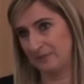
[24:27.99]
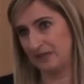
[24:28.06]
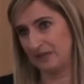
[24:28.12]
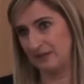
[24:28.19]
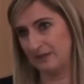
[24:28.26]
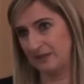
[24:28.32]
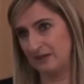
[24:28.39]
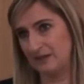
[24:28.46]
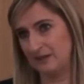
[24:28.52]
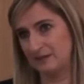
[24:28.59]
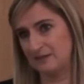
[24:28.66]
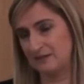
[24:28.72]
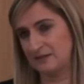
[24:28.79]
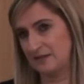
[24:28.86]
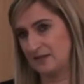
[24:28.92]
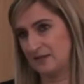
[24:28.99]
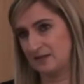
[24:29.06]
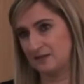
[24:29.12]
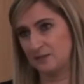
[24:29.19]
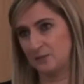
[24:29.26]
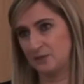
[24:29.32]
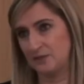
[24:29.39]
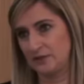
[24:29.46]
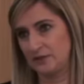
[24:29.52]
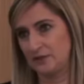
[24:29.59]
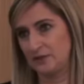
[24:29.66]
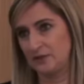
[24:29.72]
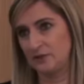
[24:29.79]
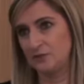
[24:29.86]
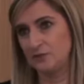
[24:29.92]
And that, as I said, has brought in a
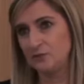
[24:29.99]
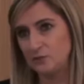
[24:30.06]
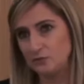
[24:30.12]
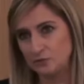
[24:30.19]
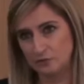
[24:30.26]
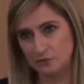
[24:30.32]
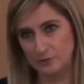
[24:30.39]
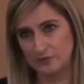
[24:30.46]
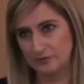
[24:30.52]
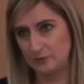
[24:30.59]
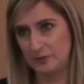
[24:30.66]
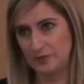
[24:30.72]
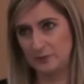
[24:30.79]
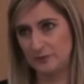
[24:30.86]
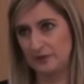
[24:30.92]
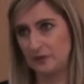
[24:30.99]
huge groups of people